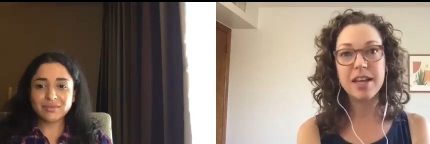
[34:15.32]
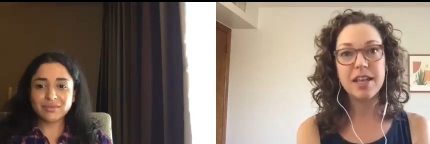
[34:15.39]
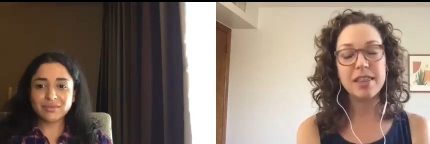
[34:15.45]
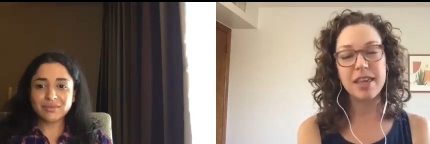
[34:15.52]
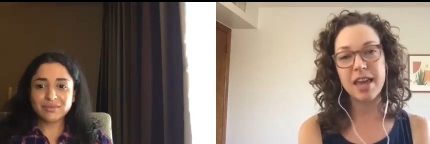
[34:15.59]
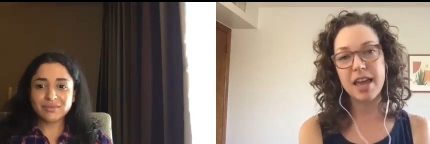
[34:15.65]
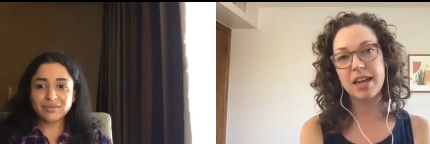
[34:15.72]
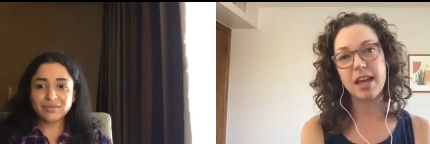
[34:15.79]
Speaker 1: they
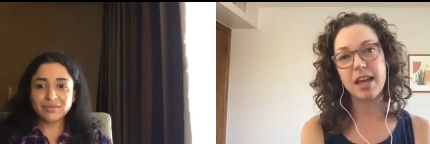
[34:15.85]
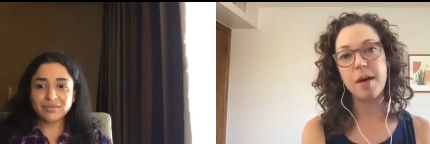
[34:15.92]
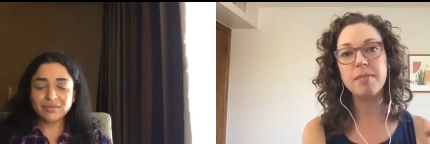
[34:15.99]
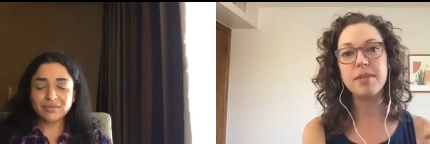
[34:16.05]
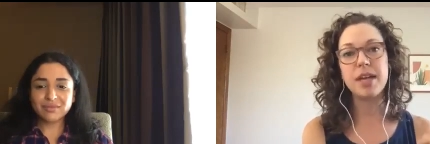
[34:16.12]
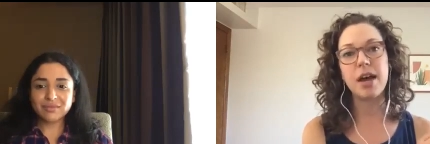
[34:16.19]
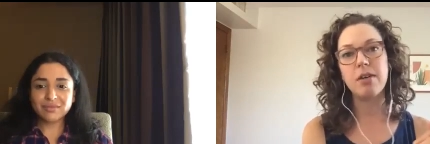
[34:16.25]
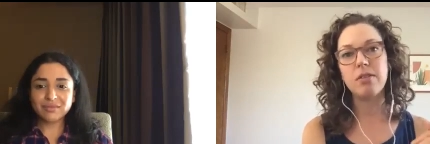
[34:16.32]
had come
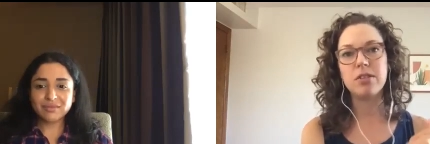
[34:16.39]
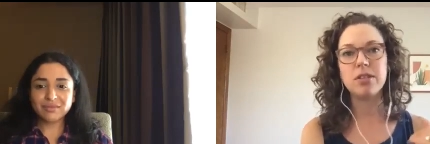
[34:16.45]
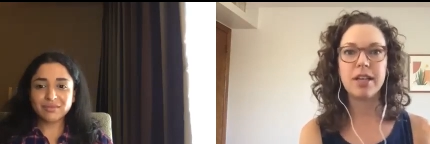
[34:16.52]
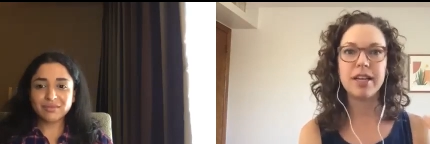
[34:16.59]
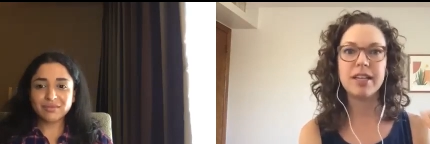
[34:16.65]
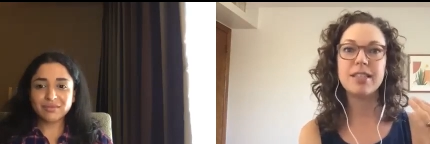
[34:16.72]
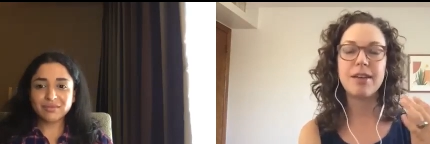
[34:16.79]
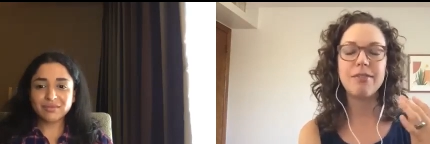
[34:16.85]
down to like
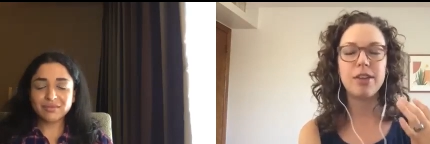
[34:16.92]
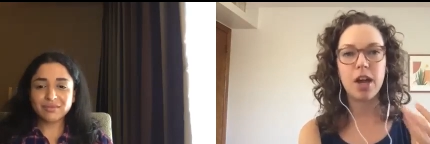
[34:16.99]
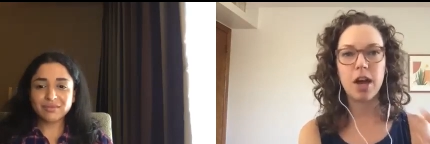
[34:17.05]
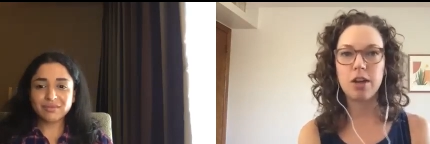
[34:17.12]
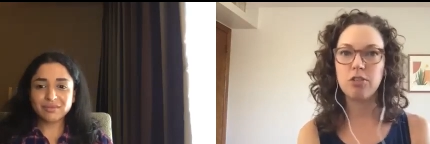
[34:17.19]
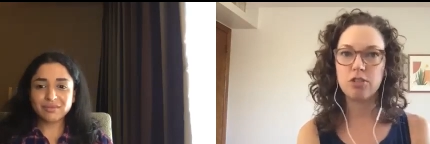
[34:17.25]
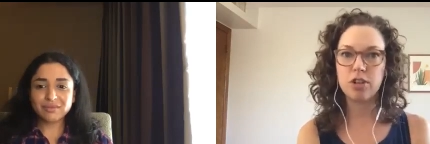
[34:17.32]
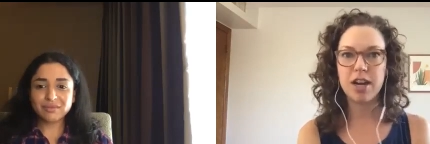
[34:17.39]

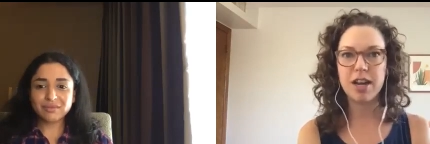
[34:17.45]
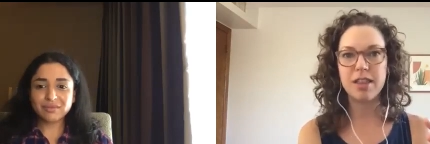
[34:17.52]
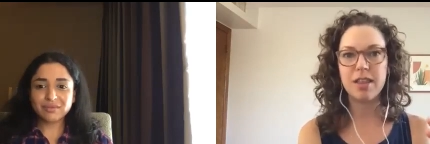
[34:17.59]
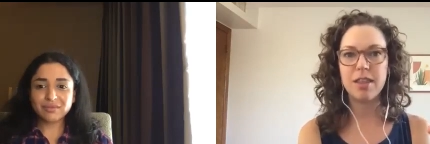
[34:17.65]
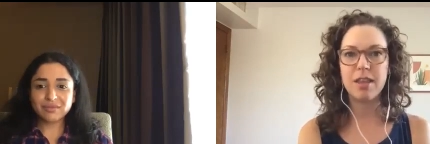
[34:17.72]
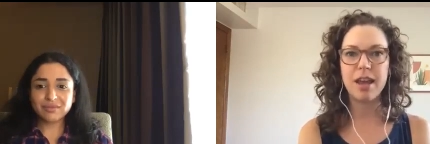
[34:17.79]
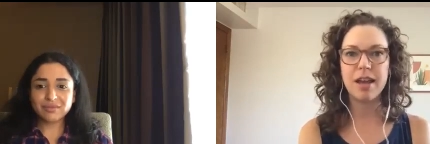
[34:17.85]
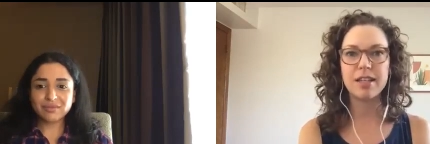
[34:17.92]
700. And then the
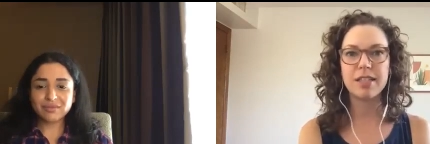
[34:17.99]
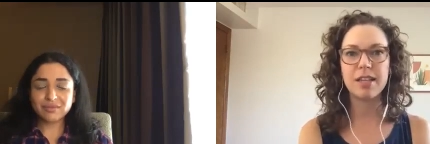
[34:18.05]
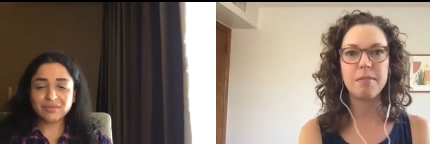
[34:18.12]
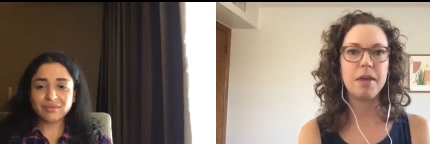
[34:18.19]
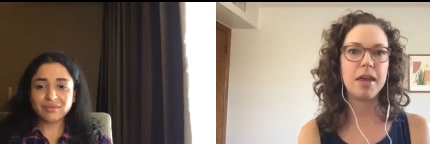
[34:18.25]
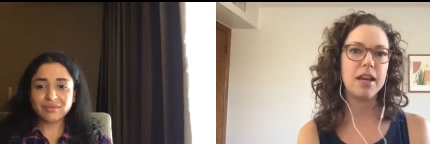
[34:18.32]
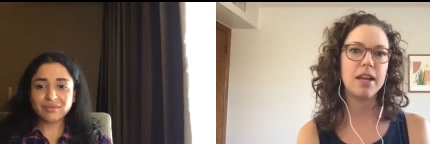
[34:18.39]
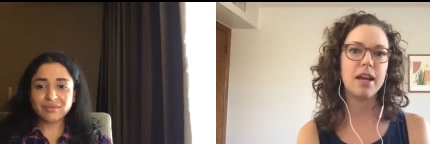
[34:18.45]
next time they
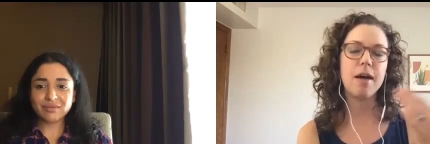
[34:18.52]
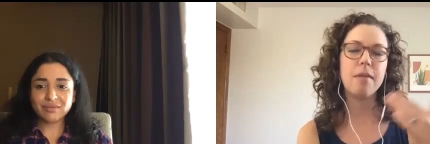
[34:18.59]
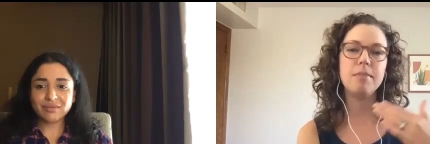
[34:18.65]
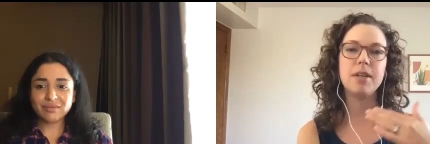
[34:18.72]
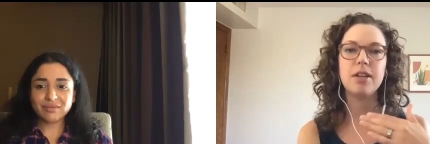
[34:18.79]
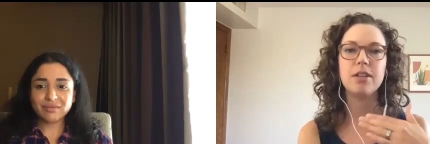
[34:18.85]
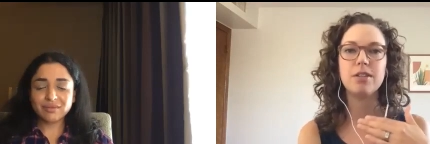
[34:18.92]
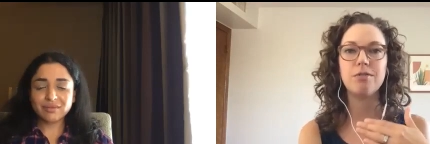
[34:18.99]
had come down
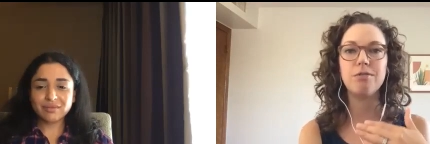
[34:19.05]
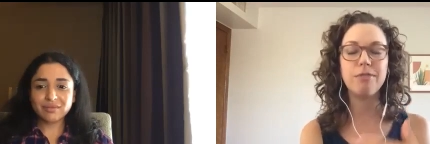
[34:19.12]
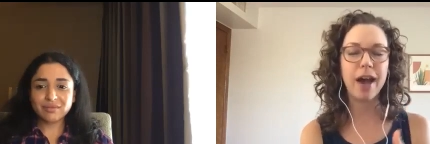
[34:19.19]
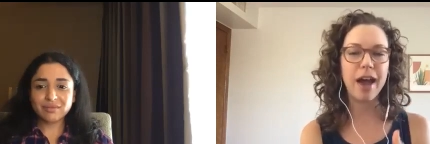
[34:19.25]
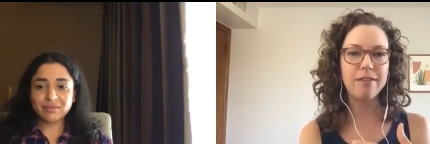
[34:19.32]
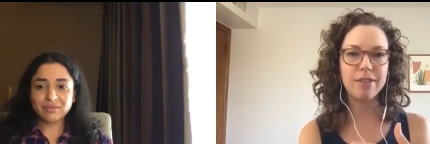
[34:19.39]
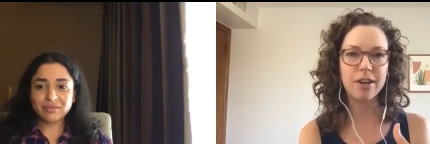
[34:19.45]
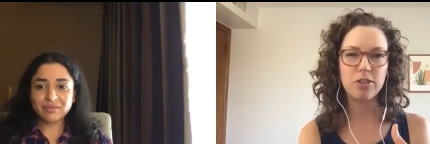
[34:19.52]
to
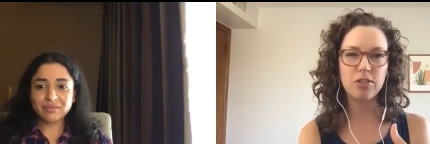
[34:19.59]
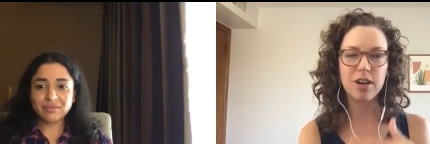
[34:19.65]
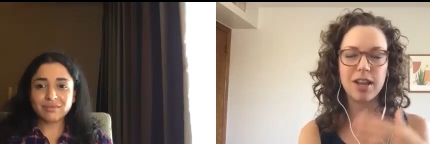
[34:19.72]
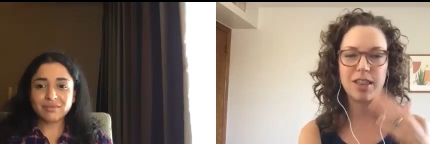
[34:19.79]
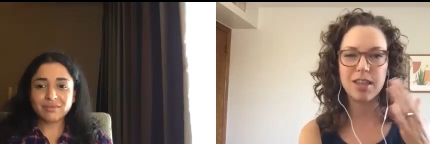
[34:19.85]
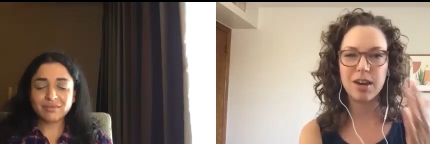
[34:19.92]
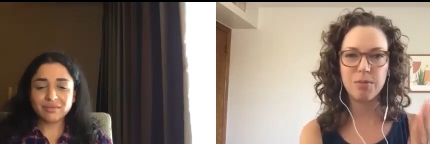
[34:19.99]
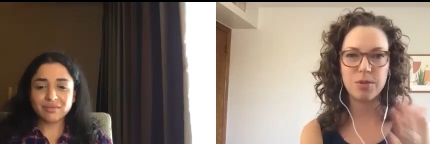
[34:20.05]
500. And
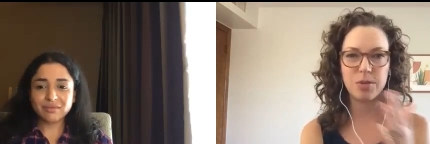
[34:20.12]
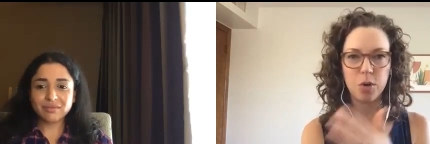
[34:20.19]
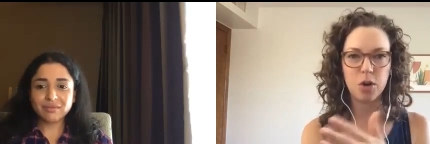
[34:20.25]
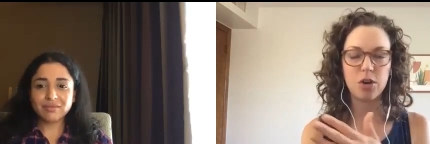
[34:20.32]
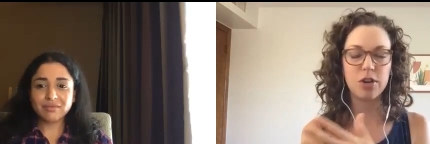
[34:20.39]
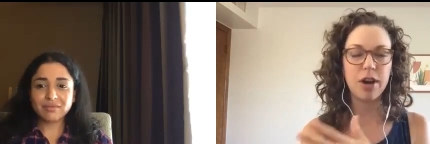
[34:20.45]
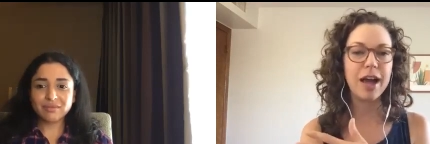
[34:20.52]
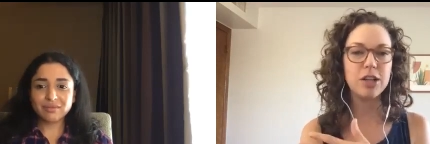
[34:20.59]
then it was more
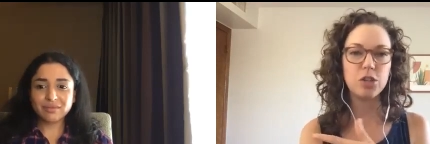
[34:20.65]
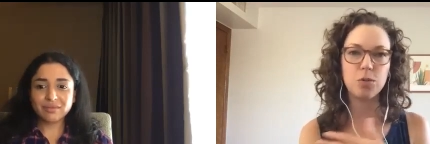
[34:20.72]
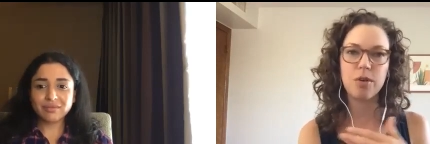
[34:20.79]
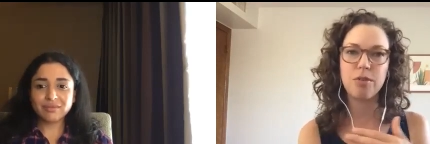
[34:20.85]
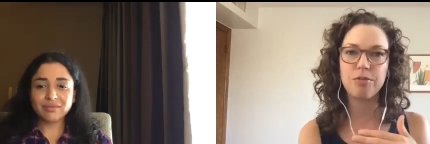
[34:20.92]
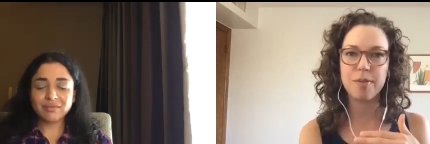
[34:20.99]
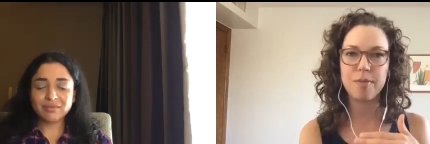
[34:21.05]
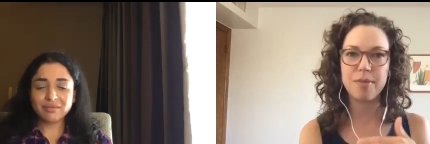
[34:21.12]
gradual
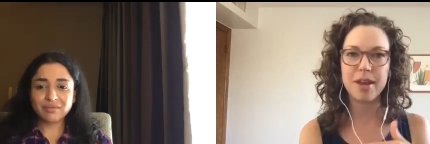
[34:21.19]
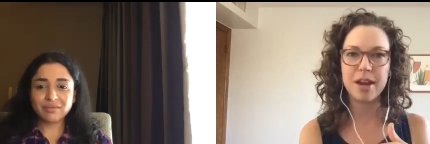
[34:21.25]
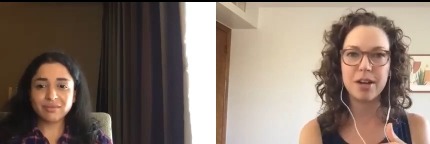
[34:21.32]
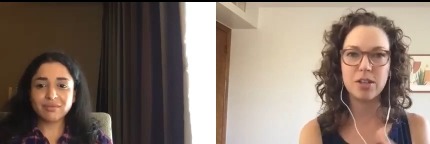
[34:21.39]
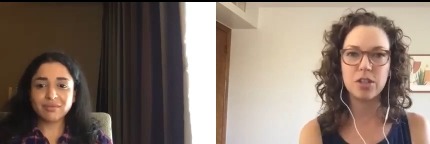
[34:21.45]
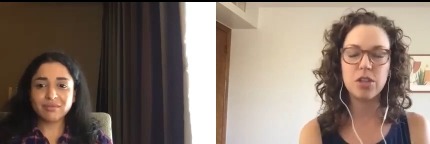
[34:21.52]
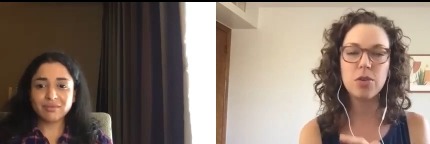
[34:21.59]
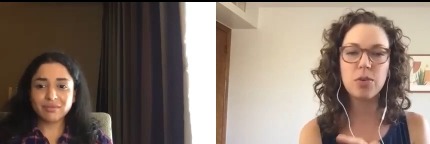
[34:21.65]
from there.
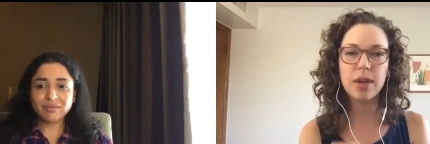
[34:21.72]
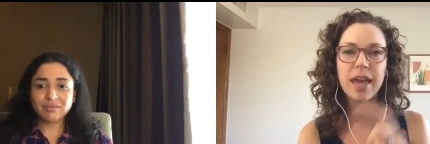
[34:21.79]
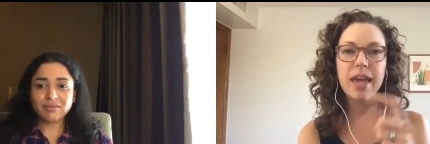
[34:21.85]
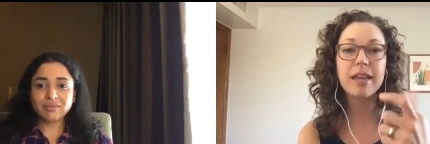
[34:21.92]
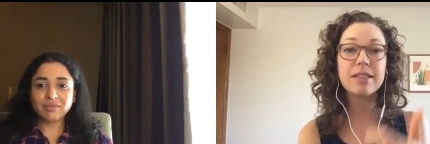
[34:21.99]
So you can